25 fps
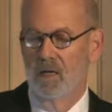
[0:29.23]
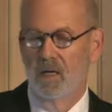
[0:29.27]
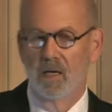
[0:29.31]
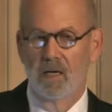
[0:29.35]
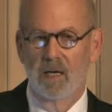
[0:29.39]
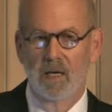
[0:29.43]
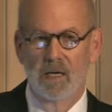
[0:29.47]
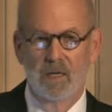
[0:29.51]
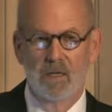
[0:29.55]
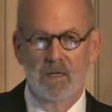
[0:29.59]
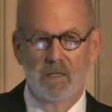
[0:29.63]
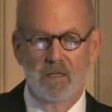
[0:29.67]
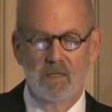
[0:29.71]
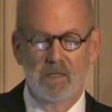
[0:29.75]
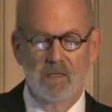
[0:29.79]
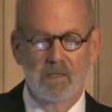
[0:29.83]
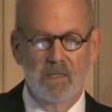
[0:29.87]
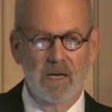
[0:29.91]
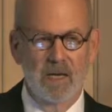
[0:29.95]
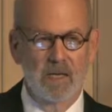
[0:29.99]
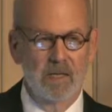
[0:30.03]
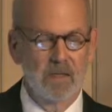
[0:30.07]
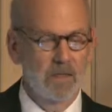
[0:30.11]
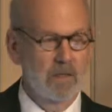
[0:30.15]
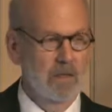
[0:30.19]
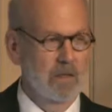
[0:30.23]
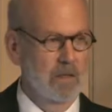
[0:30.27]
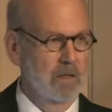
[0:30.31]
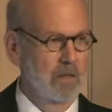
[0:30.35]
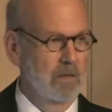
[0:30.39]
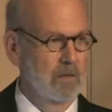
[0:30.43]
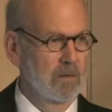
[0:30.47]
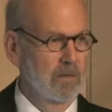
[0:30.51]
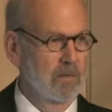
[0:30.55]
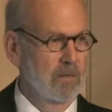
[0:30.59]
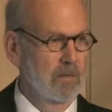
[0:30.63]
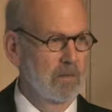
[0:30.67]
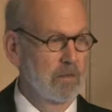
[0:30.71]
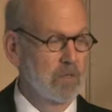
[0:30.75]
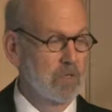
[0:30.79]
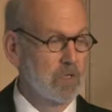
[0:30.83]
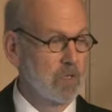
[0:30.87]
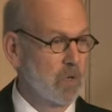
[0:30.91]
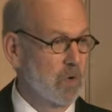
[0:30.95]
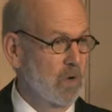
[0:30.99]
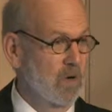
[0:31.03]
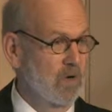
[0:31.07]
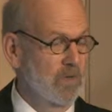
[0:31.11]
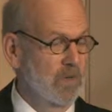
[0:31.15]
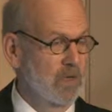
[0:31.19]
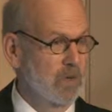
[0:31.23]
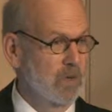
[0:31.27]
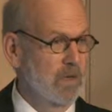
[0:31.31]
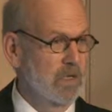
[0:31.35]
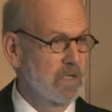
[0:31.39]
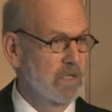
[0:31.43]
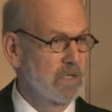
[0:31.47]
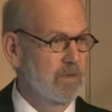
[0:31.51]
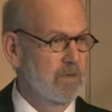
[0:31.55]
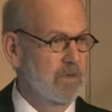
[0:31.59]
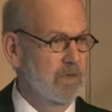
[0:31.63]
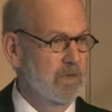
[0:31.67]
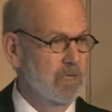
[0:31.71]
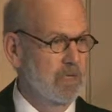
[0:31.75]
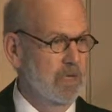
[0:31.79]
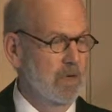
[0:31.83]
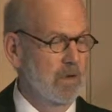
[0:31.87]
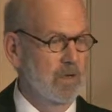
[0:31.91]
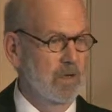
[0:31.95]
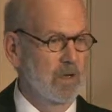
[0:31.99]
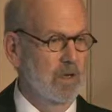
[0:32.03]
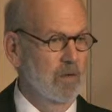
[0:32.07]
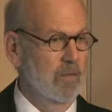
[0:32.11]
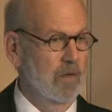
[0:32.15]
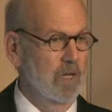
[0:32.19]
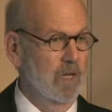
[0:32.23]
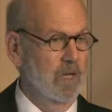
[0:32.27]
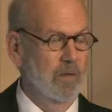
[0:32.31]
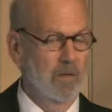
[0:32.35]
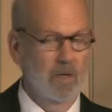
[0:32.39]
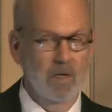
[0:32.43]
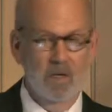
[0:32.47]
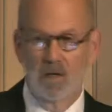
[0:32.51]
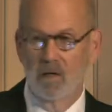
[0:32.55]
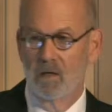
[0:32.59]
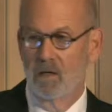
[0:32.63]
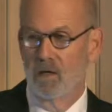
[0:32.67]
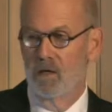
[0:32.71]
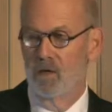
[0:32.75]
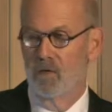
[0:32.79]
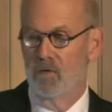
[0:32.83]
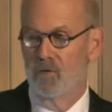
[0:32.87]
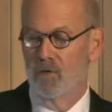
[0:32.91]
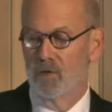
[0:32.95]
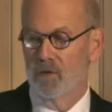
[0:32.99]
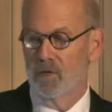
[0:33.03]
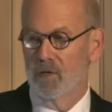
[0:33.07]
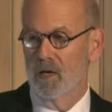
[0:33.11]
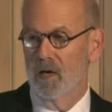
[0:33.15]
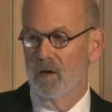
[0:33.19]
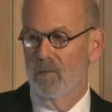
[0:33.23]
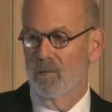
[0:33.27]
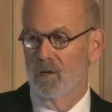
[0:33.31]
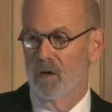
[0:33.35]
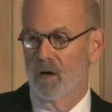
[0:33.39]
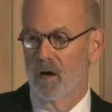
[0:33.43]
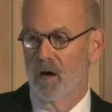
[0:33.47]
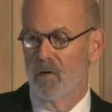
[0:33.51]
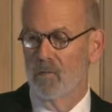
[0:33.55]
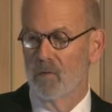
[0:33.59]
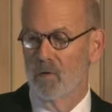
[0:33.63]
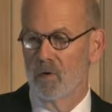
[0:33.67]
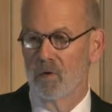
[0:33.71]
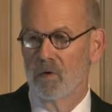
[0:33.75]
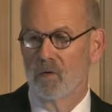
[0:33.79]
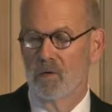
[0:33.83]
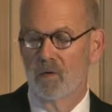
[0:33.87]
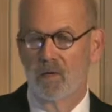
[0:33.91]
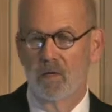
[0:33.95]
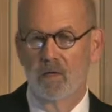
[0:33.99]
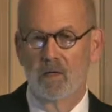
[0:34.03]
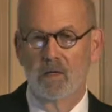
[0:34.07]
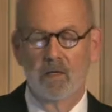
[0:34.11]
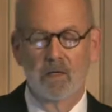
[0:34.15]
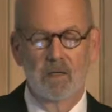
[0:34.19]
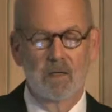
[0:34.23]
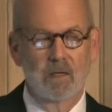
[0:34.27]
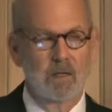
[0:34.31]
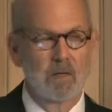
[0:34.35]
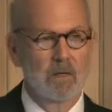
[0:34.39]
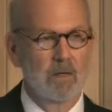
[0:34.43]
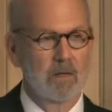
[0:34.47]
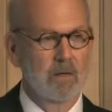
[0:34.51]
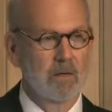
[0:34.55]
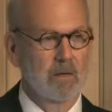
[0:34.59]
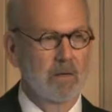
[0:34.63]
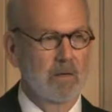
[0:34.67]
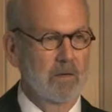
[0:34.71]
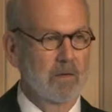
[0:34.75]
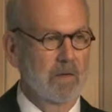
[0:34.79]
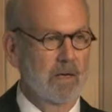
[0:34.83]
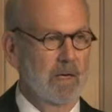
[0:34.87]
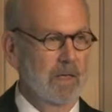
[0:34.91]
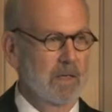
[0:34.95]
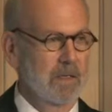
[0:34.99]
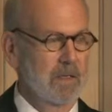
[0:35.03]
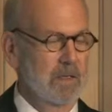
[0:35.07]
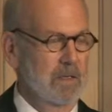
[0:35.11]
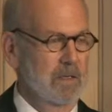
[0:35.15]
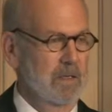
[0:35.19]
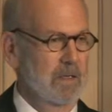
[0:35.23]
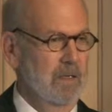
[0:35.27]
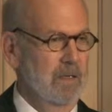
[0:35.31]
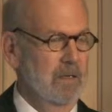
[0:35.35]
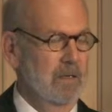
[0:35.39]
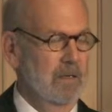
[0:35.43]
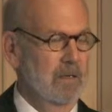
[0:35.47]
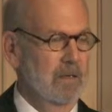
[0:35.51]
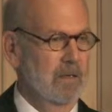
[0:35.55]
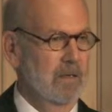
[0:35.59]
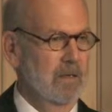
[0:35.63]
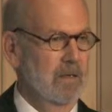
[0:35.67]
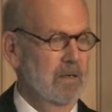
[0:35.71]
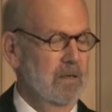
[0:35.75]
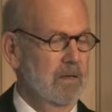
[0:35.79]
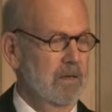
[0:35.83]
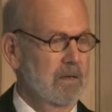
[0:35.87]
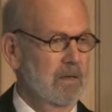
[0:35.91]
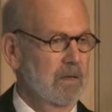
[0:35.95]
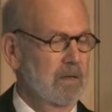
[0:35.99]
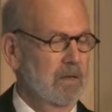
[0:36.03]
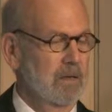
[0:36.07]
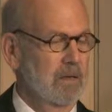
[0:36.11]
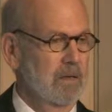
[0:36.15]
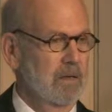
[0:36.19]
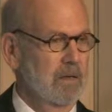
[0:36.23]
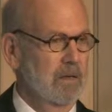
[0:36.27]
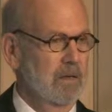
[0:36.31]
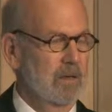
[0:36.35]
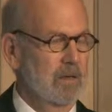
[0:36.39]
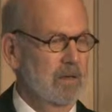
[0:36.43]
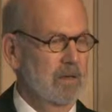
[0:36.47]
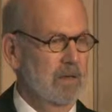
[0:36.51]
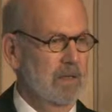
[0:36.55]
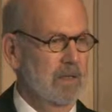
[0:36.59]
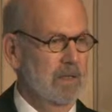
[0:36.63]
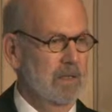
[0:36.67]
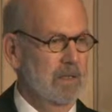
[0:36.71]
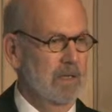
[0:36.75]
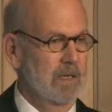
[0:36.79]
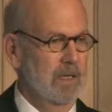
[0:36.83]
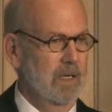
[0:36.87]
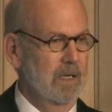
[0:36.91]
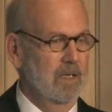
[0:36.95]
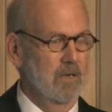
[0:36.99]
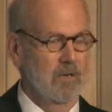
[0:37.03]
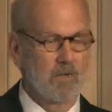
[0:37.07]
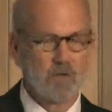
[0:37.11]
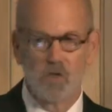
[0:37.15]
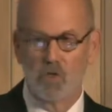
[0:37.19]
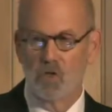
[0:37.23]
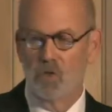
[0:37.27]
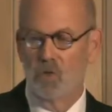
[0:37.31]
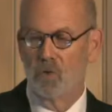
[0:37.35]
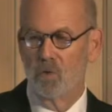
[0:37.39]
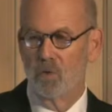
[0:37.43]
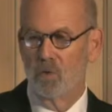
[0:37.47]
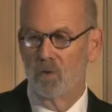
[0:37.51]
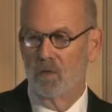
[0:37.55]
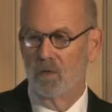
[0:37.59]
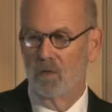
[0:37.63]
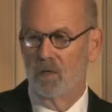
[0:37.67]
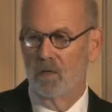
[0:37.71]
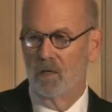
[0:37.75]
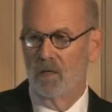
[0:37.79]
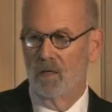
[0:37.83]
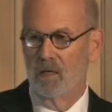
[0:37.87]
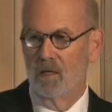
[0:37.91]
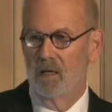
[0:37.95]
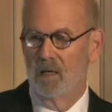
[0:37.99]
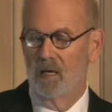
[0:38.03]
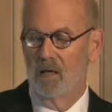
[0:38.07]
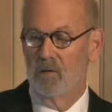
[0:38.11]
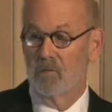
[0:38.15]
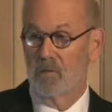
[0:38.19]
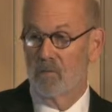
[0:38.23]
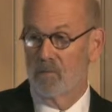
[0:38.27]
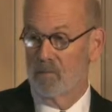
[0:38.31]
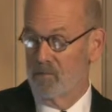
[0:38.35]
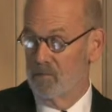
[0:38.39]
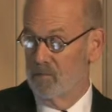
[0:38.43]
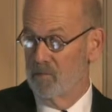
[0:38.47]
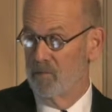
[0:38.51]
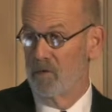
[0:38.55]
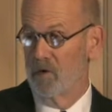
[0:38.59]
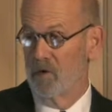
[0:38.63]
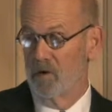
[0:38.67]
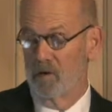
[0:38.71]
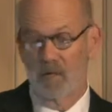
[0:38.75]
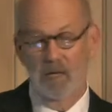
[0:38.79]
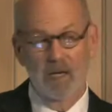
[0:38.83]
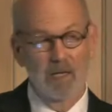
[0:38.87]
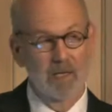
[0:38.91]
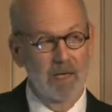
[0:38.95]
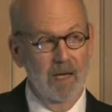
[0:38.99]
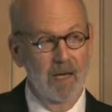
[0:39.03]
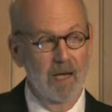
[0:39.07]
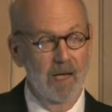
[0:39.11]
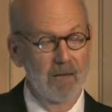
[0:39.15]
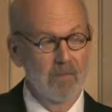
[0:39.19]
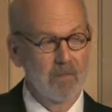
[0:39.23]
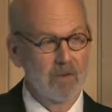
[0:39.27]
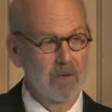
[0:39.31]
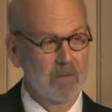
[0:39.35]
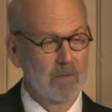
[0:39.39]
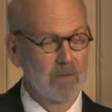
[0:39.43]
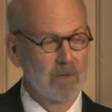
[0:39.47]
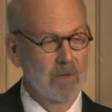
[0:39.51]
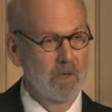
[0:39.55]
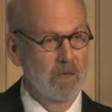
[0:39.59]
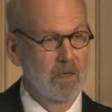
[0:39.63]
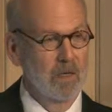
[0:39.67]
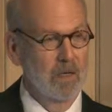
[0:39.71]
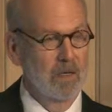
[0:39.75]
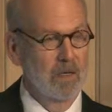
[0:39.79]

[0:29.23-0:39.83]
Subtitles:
And he's at Missouri for the rest of this year, and then he'll be coming full-time to Auburn at the end of June. And we're very glad to have him.